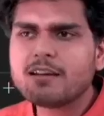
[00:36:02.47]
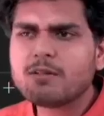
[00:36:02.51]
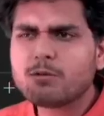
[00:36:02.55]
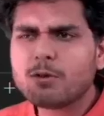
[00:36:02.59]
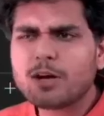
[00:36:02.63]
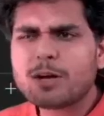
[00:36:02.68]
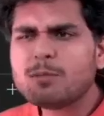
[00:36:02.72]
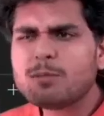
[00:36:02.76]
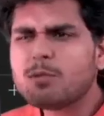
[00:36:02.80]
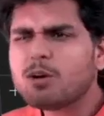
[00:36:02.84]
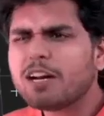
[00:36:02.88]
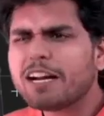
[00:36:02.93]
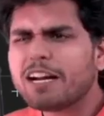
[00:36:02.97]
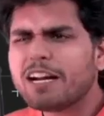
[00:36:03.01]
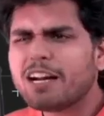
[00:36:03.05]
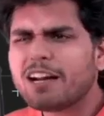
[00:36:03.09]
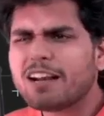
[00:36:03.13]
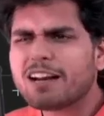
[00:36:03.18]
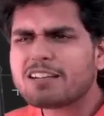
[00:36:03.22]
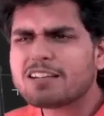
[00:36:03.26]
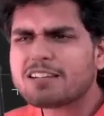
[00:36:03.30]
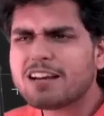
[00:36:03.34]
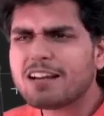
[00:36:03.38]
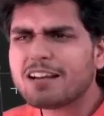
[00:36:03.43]
one more
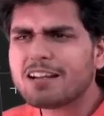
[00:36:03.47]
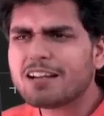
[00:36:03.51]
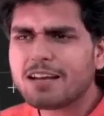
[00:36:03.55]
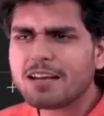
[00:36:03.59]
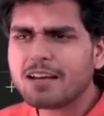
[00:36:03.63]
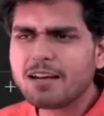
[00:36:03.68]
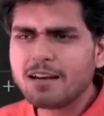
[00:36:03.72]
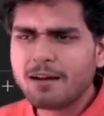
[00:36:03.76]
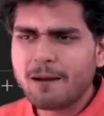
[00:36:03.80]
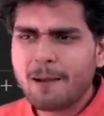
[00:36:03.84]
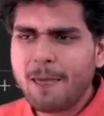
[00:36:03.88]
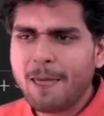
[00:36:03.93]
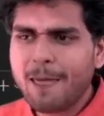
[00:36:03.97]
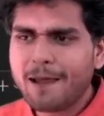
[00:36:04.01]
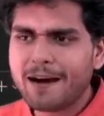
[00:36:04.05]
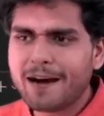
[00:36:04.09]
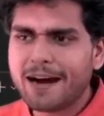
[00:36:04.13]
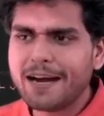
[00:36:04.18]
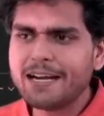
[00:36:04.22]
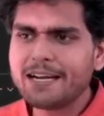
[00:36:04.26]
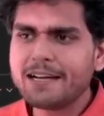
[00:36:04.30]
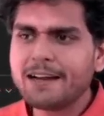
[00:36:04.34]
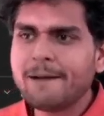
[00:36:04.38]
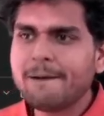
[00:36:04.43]
interesting thing,
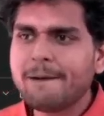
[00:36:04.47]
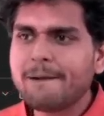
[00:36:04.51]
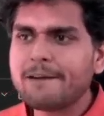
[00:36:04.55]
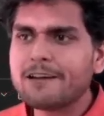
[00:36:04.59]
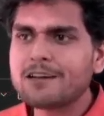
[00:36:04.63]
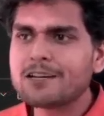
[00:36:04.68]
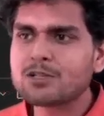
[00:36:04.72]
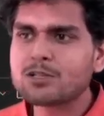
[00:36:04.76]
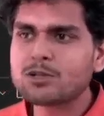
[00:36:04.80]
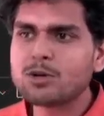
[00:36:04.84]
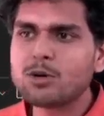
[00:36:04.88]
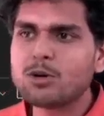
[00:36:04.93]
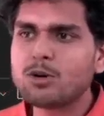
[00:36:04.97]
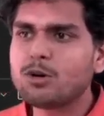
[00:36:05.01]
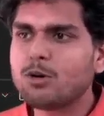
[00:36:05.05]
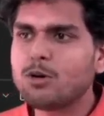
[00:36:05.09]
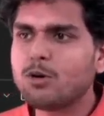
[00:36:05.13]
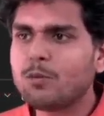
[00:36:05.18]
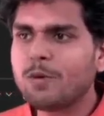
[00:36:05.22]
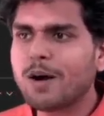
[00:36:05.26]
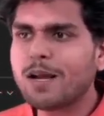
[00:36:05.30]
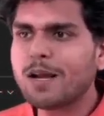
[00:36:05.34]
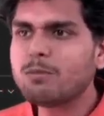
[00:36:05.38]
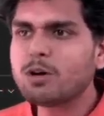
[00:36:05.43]
right? So
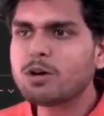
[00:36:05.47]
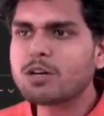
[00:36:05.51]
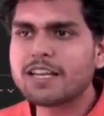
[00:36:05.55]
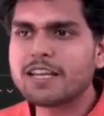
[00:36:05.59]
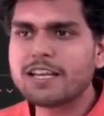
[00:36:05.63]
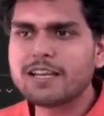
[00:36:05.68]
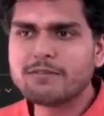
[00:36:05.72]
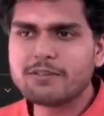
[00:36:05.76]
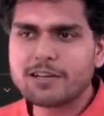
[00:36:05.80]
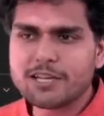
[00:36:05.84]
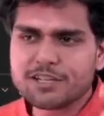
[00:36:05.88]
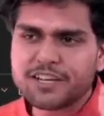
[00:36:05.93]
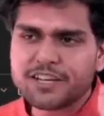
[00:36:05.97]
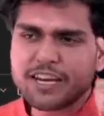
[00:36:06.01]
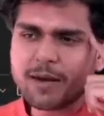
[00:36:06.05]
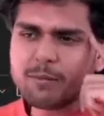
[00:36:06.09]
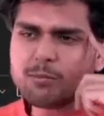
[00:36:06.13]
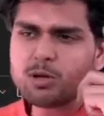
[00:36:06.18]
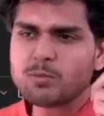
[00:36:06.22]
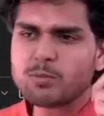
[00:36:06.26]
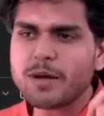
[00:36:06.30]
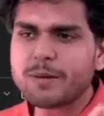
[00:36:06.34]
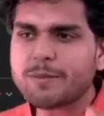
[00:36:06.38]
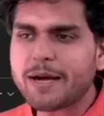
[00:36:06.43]
one more thing which came to
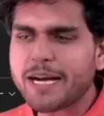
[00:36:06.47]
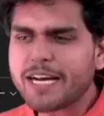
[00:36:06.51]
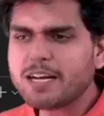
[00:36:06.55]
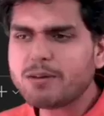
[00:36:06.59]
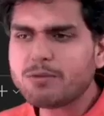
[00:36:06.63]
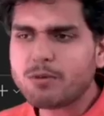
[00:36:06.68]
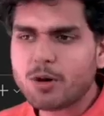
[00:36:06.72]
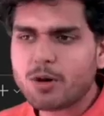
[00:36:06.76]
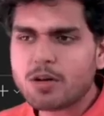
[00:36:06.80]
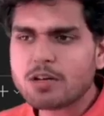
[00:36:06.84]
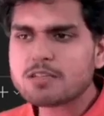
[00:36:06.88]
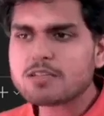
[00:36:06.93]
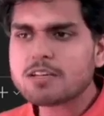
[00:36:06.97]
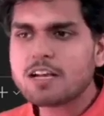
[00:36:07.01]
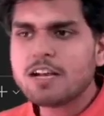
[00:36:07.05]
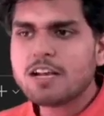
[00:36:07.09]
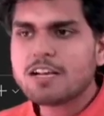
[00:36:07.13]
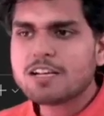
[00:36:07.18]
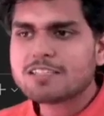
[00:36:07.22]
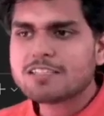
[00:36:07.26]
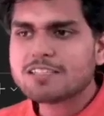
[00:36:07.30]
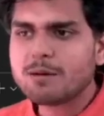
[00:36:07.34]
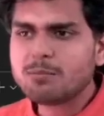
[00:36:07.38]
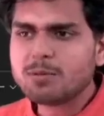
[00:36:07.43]
my mind was,
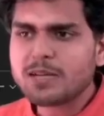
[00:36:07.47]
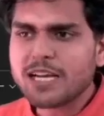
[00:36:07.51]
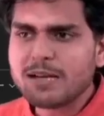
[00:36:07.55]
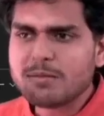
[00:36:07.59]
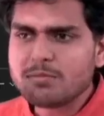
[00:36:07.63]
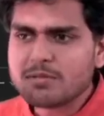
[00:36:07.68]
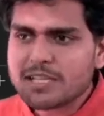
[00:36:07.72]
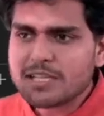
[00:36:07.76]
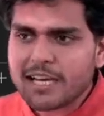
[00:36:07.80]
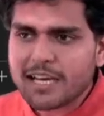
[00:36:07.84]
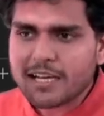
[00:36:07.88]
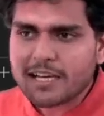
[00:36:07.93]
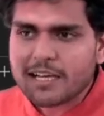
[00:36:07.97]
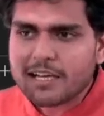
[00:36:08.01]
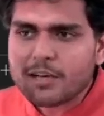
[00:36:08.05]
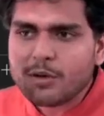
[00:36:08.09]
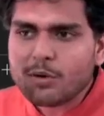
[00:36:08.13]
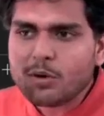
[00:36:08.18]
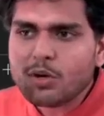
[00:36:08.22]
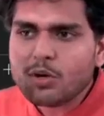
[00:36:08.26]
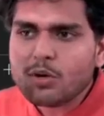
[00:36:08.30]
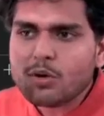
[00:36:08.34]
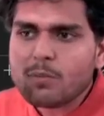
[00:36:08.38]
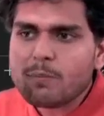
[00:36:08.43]
sometimes see, you
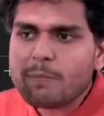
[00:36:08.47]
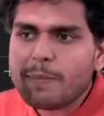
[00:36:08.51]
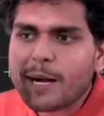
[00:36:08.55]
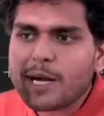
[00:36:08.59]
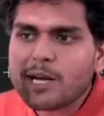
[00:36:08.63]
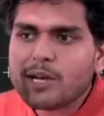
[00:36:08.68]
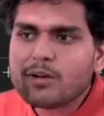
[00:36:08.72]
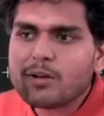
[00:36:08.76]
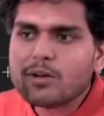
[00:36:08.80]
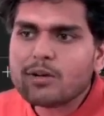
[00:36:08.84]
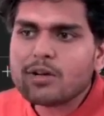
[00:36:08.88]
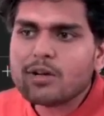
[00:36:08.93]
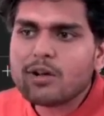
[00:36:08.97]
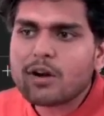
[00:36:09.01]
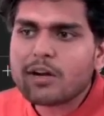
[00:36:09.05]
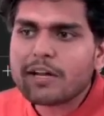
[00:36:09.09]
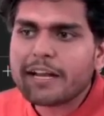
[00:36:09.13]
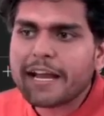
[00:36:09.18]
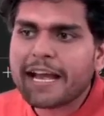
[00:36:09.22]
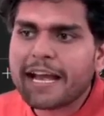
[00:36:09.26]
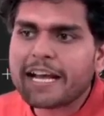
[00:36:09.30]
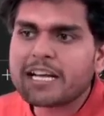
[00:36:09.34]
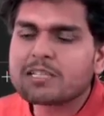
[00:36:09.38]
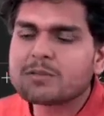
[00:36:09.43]
do
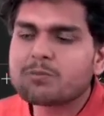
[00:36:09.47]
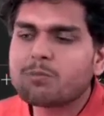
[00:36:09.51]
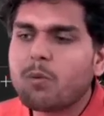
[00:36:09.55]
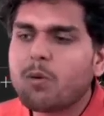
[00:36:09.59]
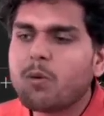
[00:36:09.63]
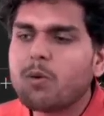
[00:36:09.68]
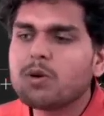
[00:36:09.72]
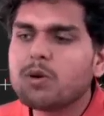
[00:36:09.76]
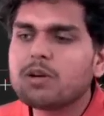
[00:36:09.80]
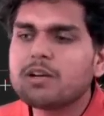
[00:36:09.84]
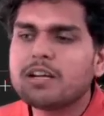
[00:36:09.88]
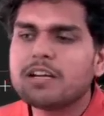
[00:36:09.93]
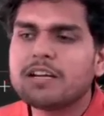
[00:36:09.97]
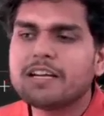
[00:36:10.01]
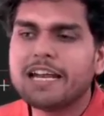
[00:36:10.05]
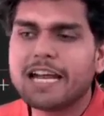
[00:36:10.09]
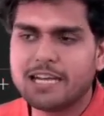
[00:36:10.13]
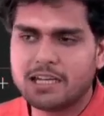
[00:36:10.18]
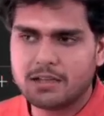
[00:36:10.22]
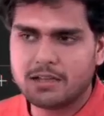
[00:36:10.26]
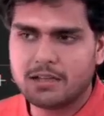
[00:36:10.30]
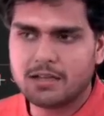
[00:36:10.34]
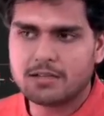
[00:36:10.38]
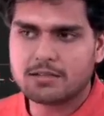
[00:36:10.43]
module.export
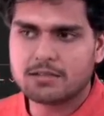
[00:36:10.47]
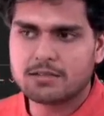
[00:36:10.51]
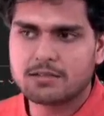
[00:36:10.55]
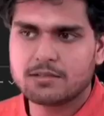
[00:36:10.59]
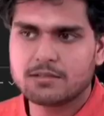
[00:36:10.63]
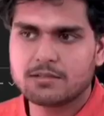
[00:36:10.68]
like this.